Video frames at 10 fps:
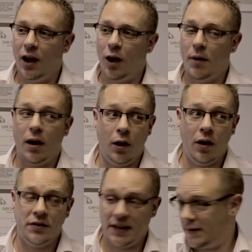I
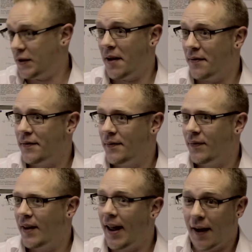learned in the Dove,
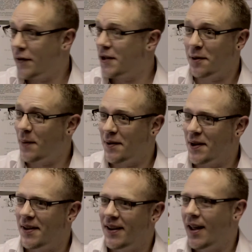every single one of it.